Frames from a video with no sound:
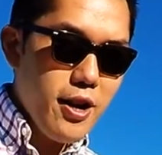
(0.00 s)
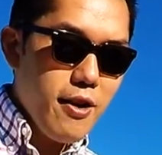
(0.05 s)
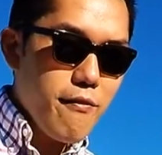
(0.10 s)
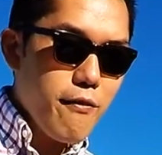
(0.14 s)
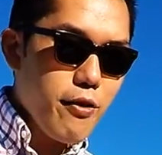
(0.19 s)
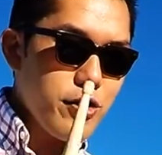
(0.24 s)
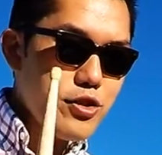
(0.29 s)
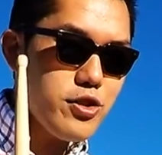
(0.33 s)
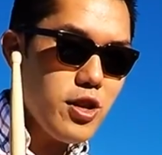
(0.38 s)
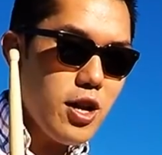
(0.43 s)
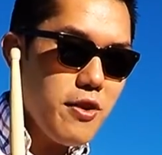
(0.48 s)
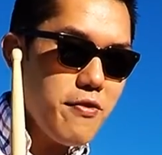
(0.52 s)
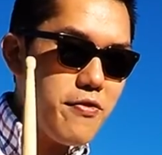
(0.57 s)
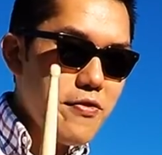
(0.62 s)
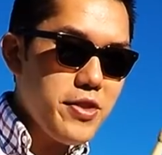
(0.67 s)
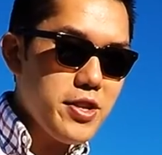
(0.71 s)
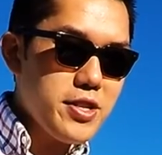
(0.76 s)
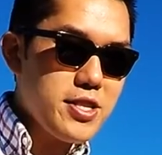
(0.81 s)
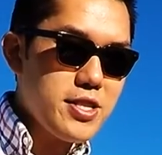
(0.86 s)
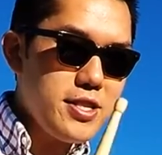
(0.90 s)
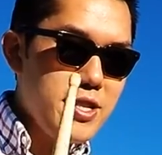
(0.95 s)
First off,
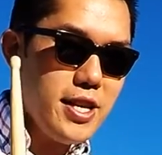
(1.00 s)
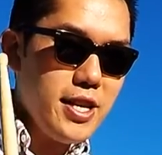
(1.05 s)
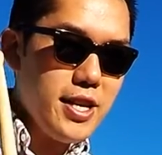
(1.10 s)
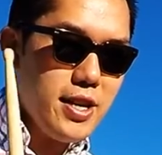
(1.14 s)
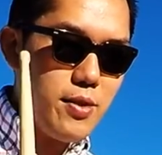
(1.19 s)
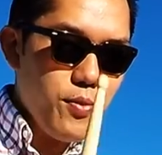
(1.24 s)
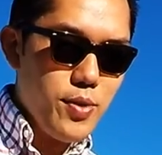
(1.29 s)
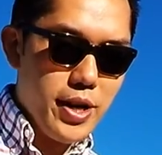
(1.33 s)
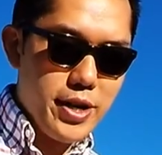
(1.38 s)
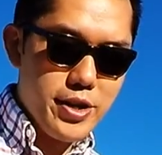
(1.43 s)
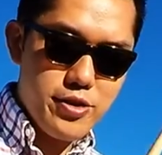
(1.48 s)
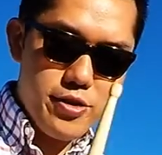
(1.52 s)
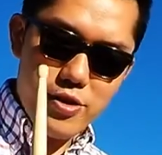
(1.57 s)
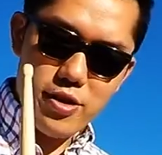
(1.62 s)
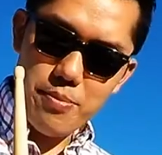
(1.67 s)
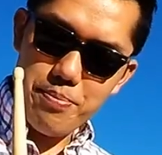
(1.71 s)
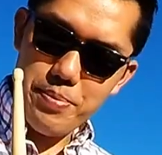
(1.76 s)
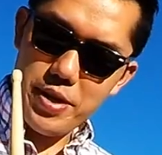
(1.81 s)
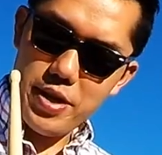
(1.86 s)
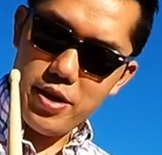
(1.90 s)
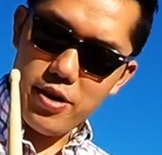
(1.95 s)
the stick, when I start
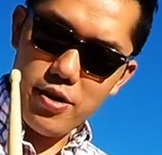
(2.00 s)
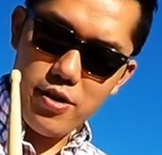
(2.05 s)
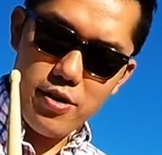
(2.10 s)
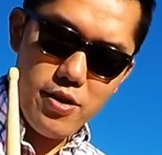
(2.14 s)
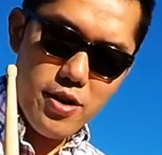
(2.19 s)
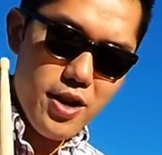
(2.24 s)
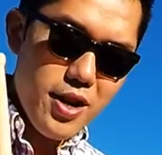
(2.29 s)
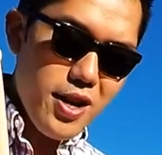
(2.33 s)
up here,